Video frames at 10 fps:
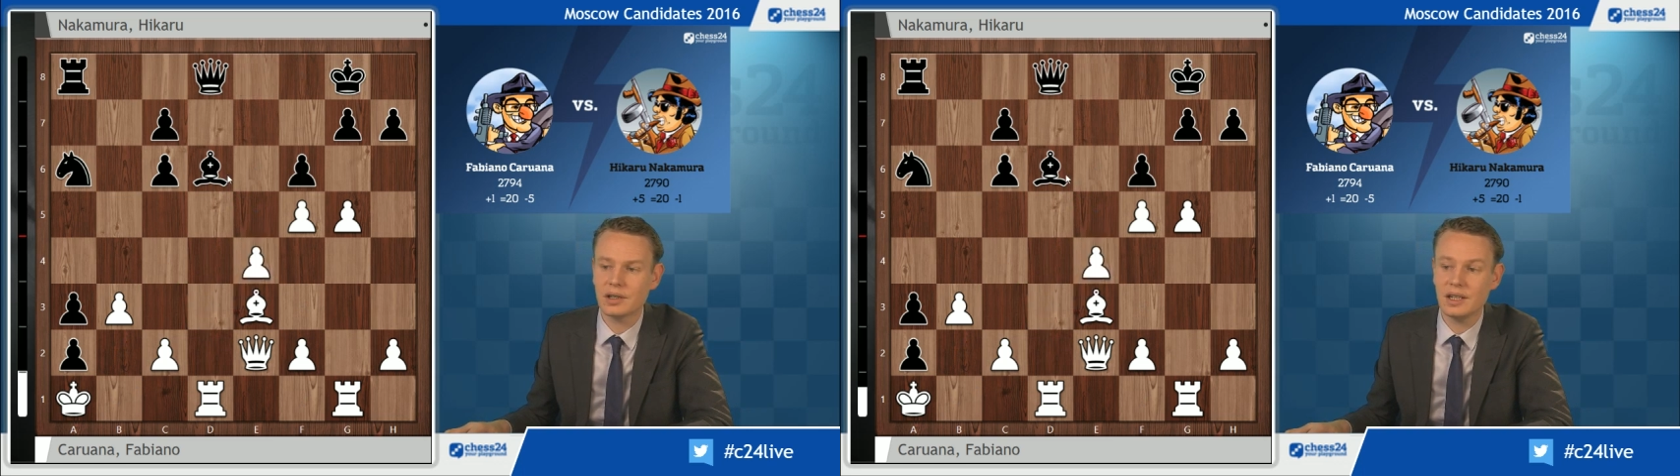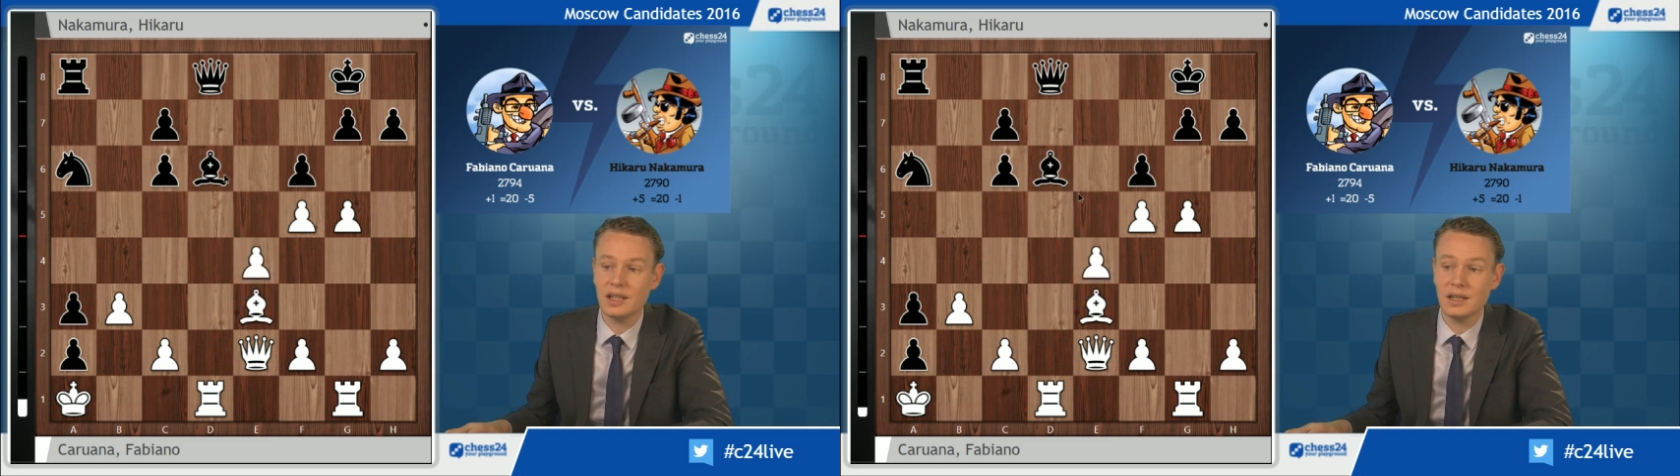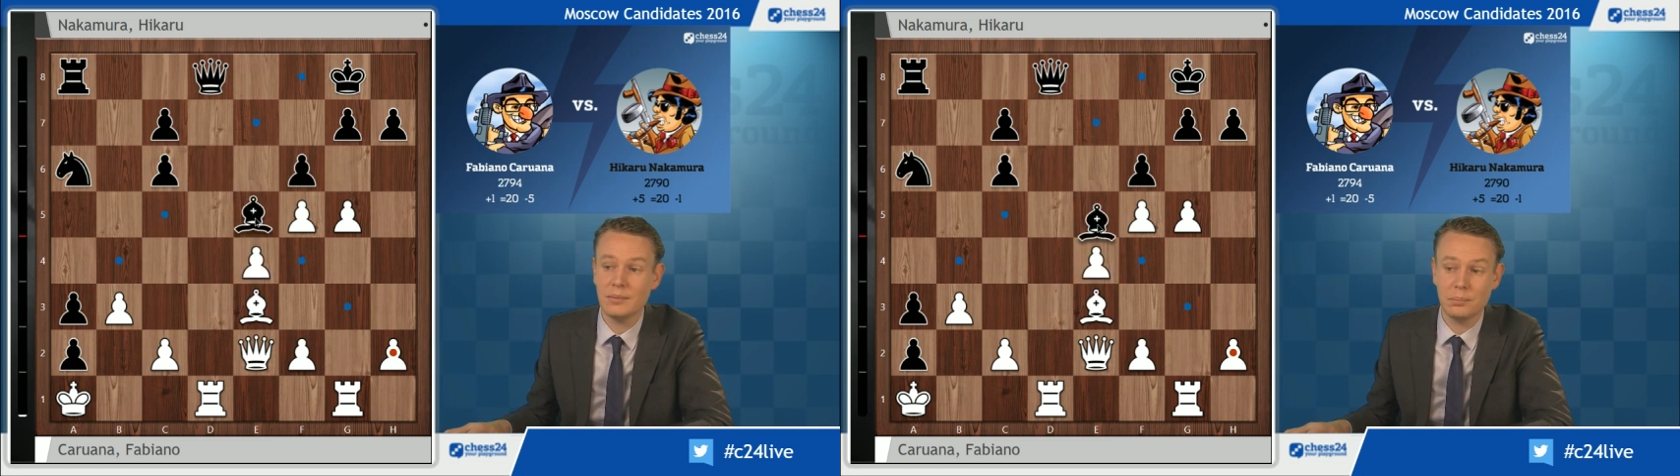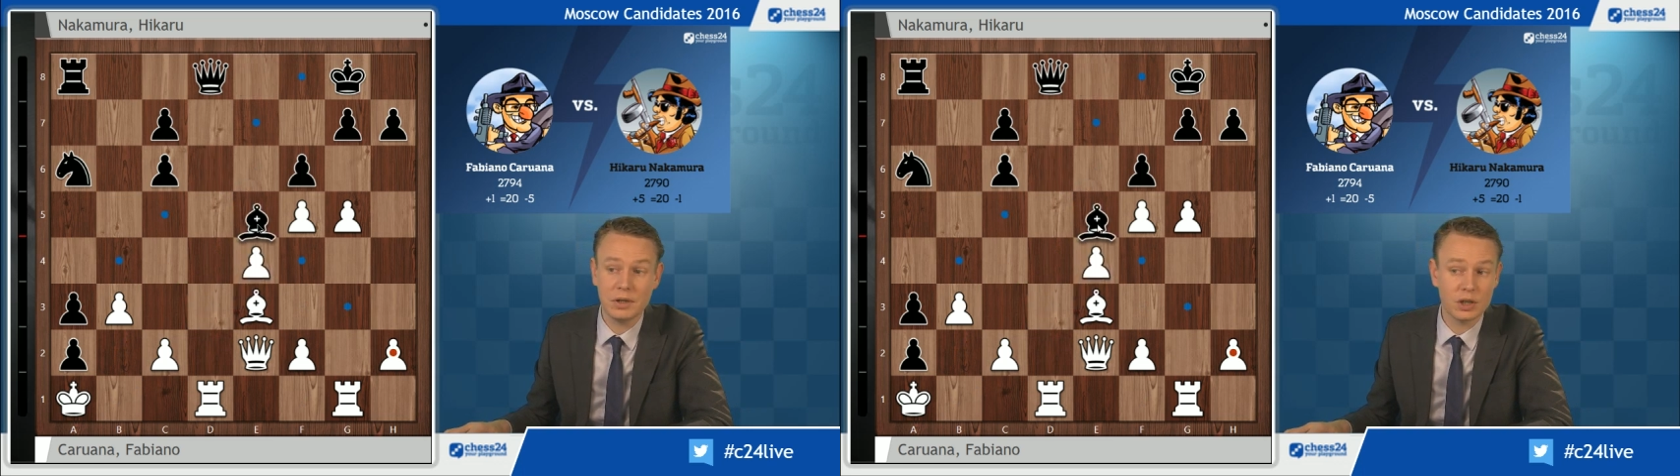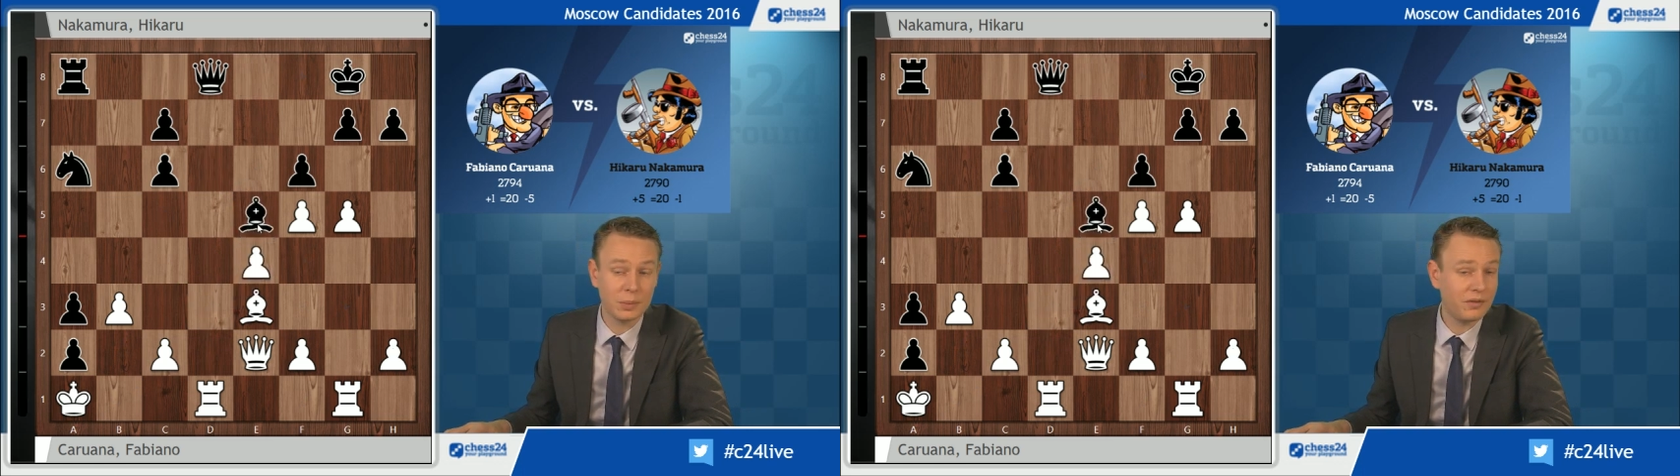de,
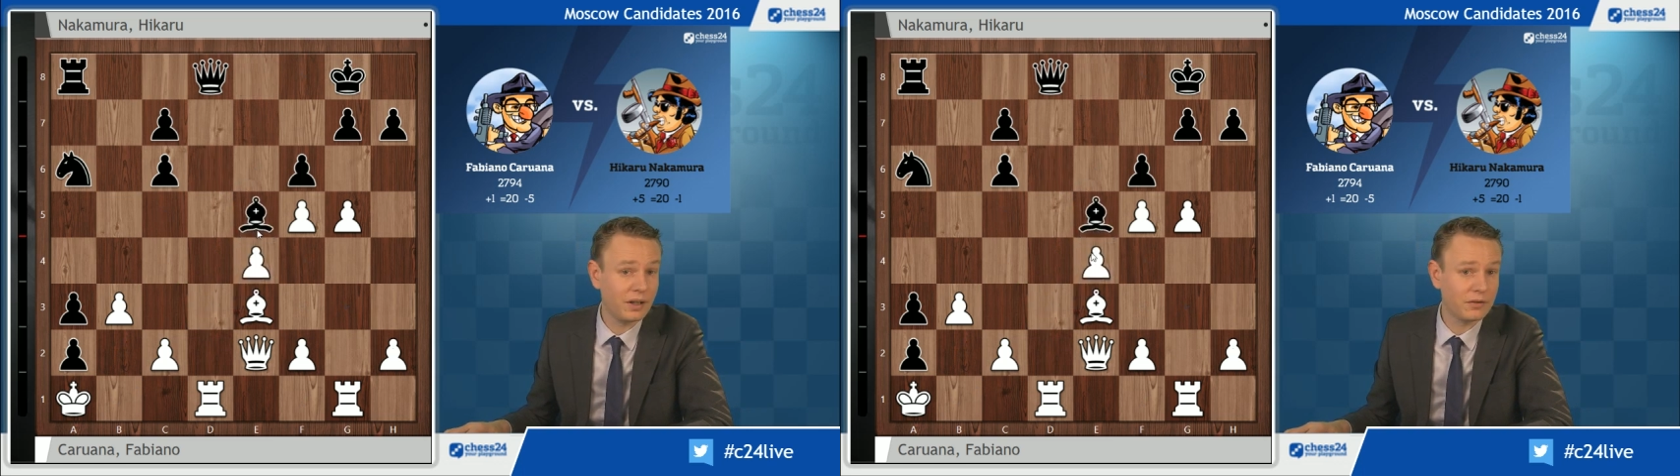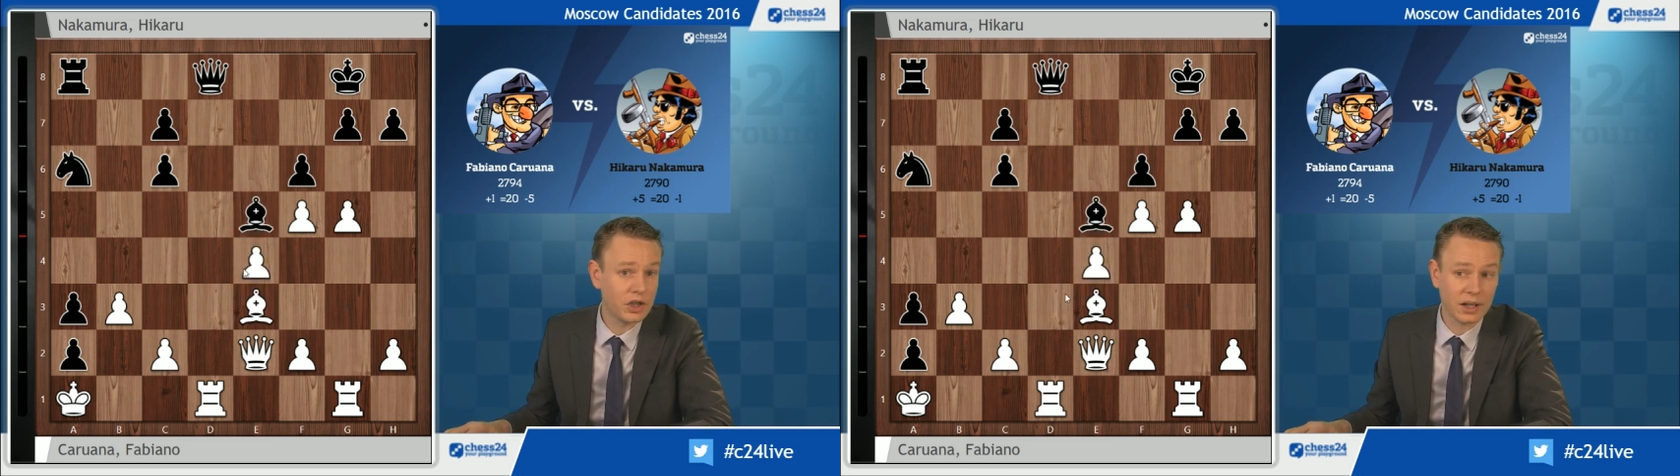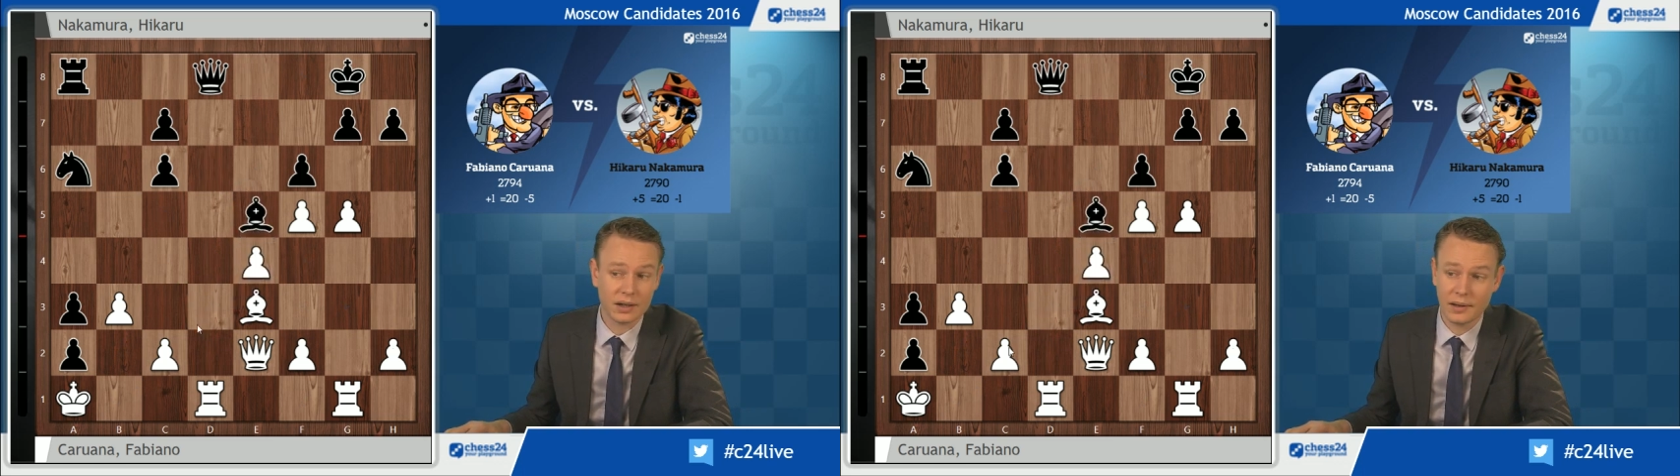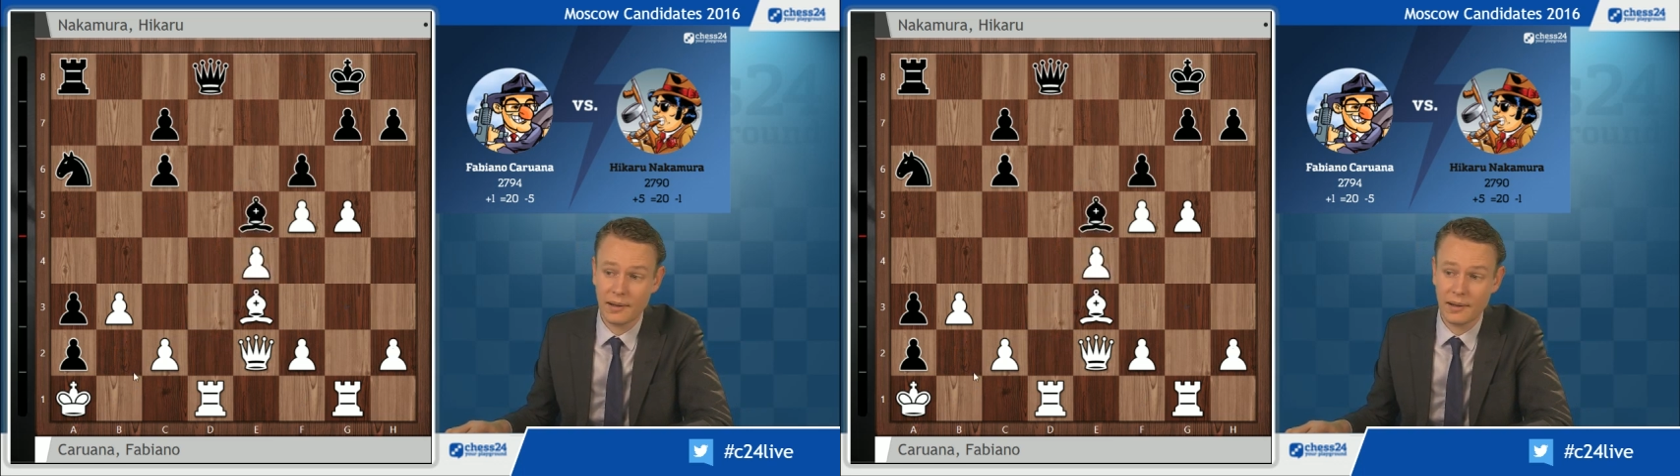bishop e5 check.